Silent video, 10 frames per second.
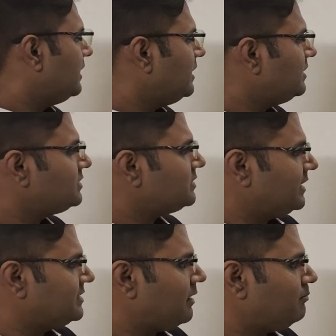In this
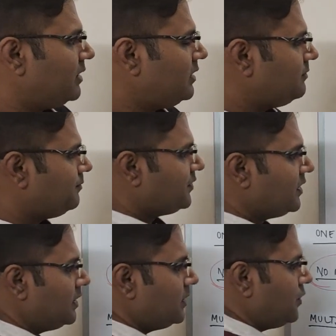example,
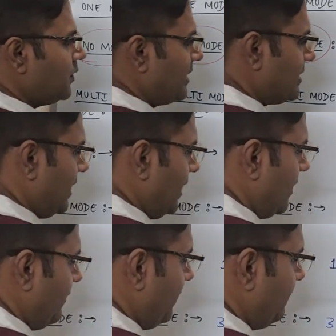you can
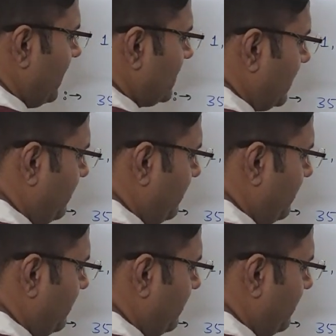see 50 is